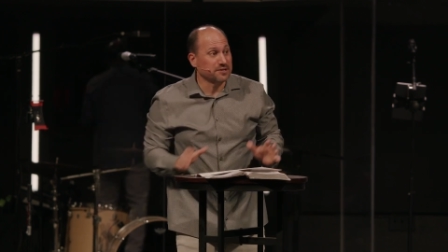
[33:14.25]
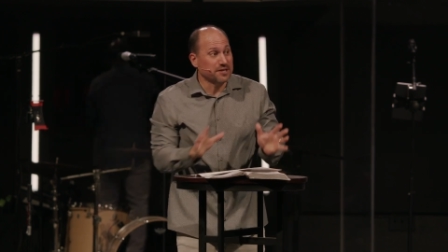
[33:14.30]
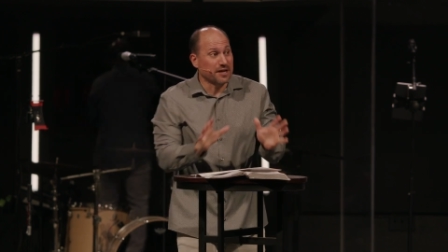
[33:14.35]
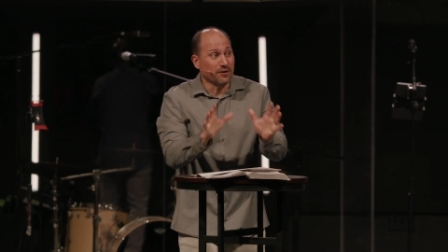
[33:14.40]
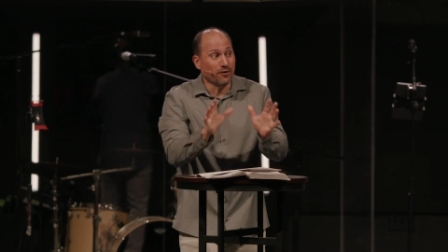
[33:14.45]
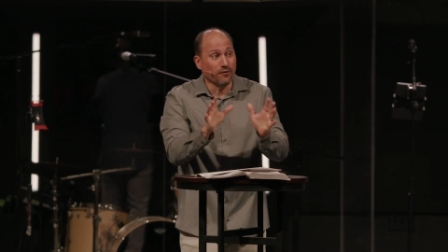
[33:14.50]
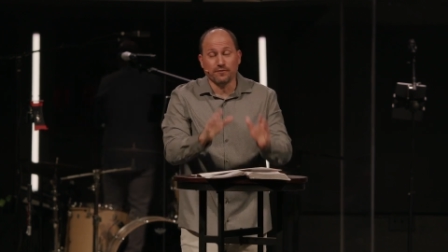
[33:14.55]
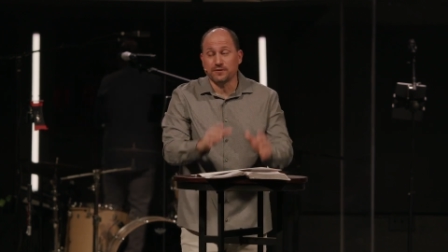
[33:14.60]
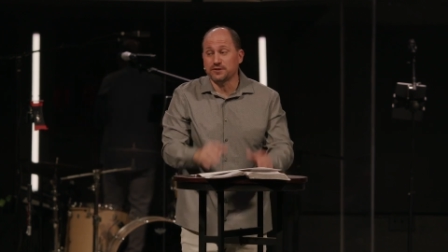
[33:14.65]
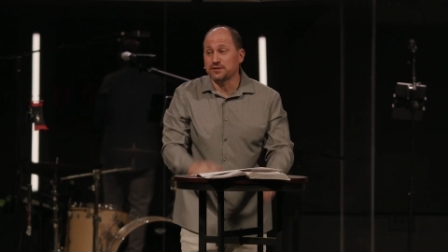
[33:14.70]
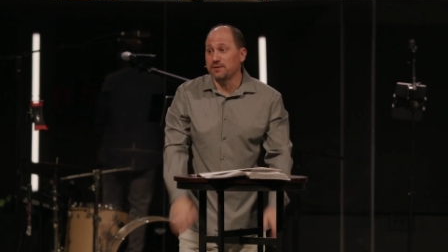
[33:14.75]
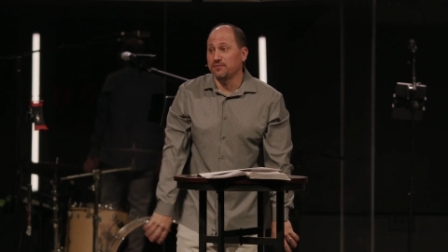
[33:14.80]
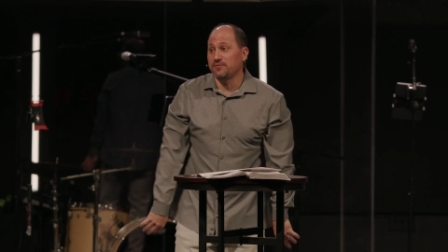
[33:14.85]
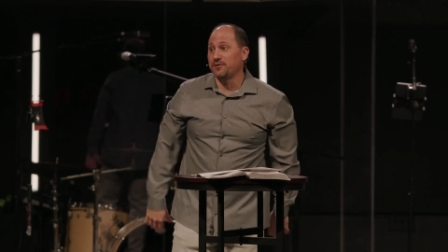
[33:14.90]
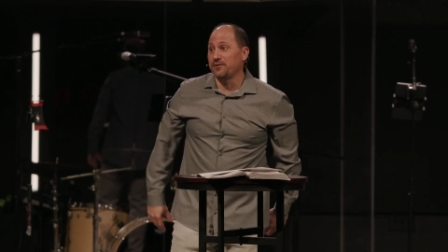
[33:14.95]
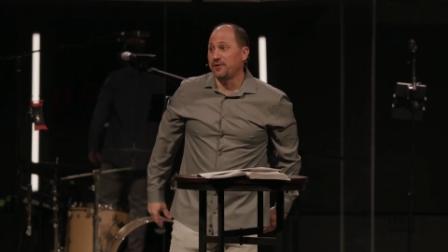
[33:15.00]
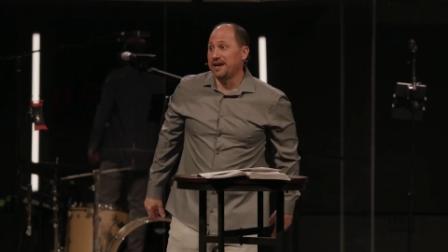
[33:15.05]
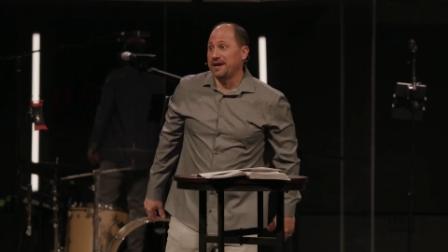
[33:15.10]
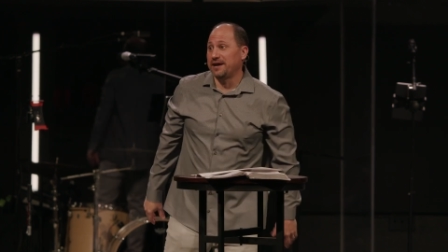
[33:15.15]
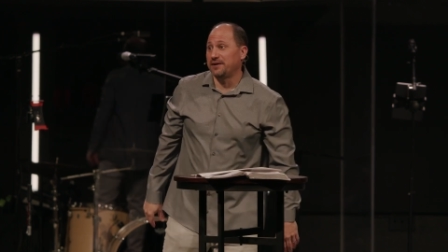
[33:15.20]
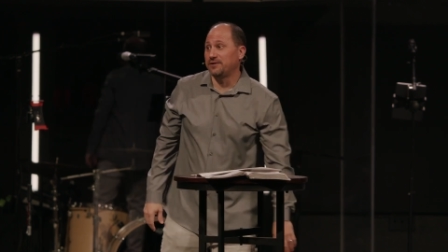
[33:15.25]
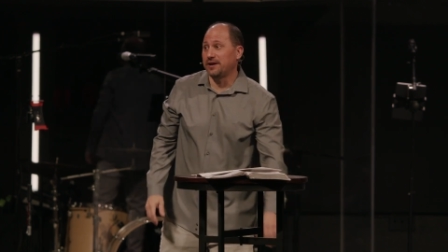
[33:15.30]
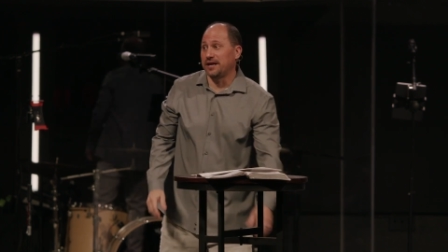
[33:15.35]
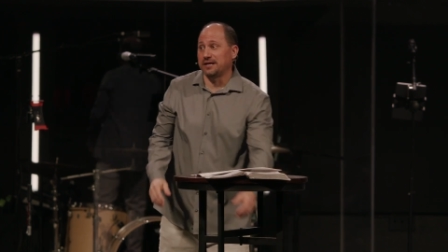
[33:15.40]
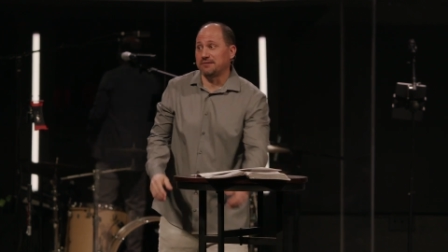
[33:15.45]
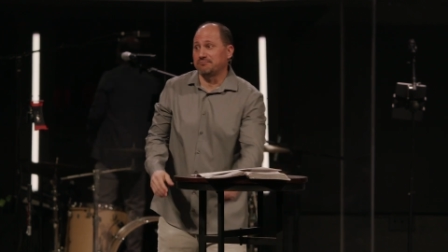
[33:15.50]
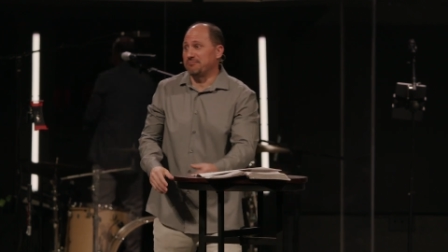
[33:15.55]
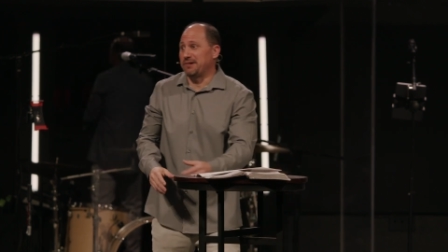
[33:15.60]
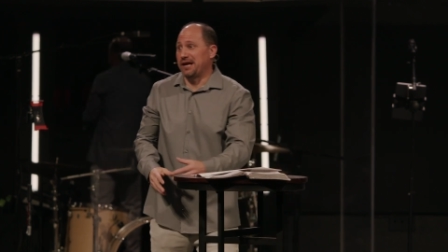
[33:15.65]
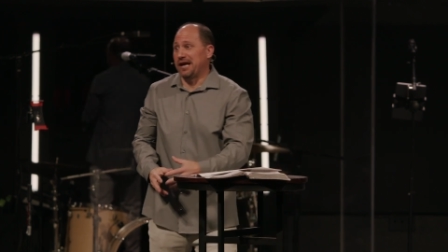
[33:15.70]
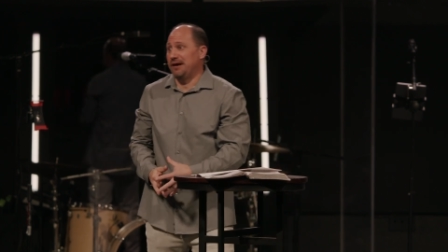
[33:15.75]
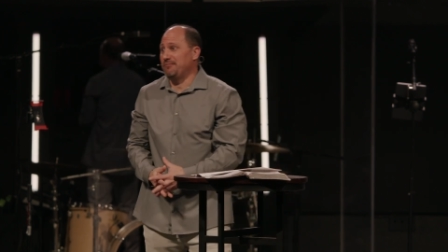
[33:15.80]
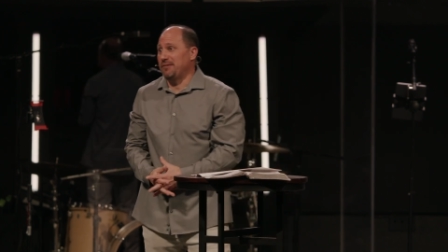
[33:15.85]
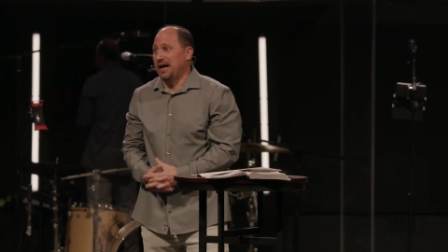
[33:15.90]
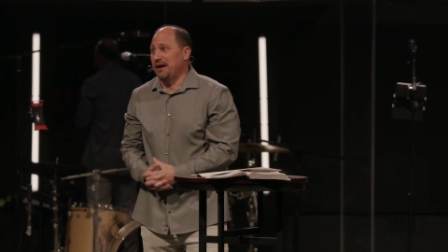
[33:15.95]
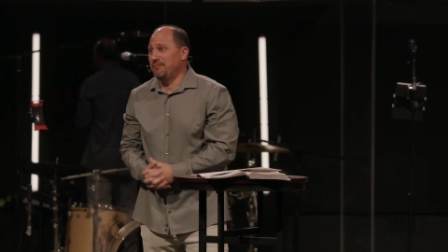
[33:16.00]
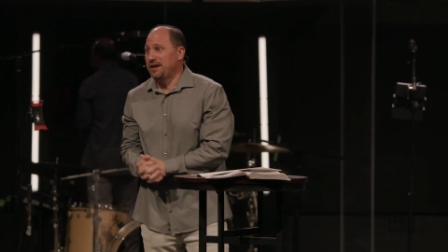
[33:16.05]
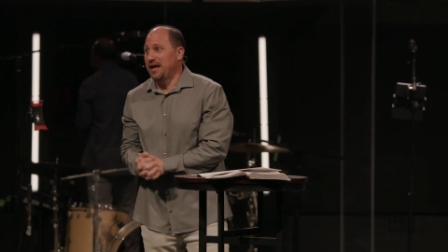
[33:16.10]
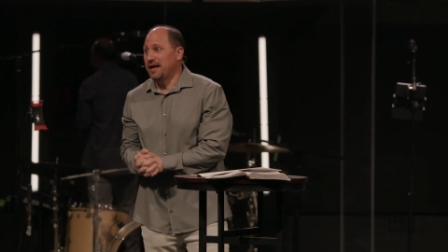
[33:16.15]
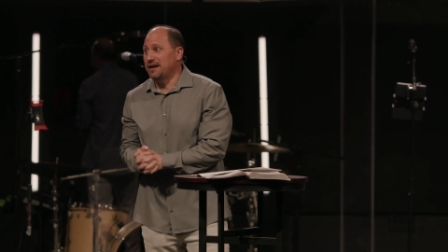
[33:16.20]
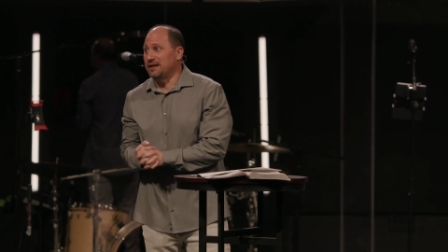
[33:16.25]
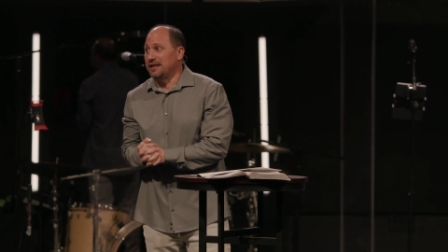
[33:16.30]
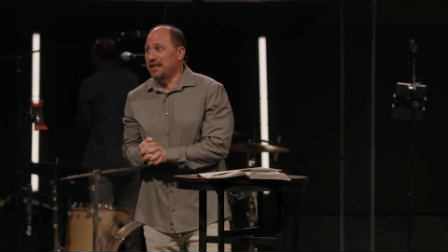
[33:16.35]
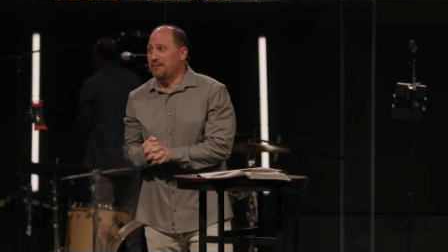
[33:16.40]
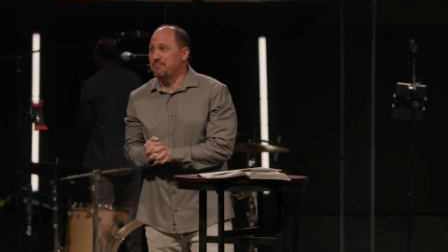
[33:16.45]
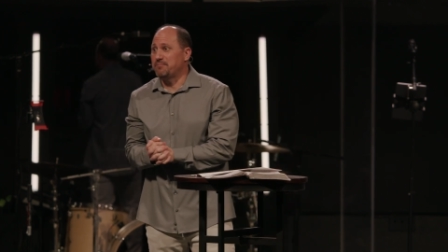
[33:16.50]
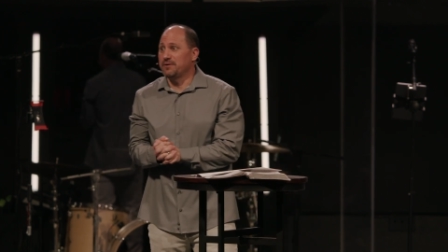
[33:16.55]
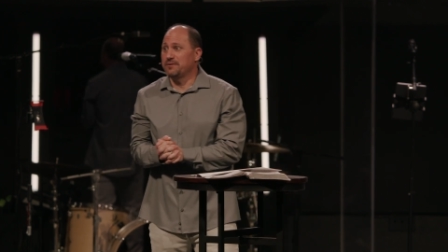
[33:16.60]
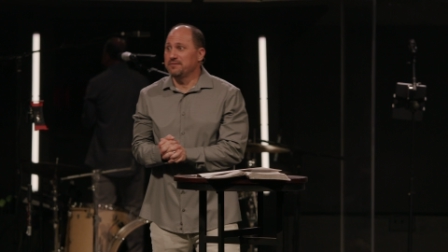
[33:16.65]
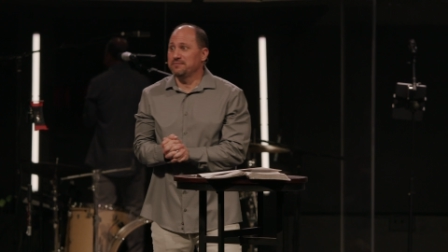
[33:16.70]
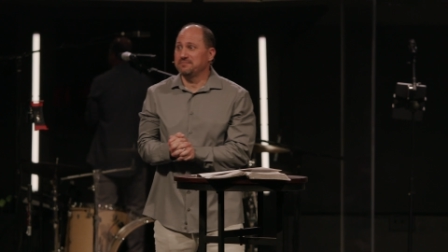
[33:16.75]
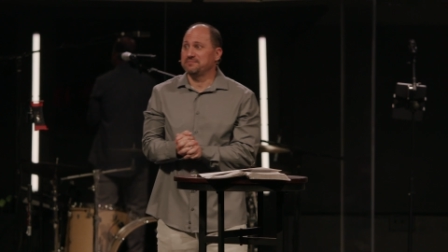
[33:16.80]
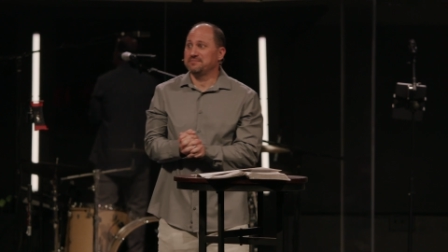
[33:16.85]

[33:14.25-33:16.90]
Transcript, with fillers: I know for some of you right now, you're like, I'm, I'm not a leper.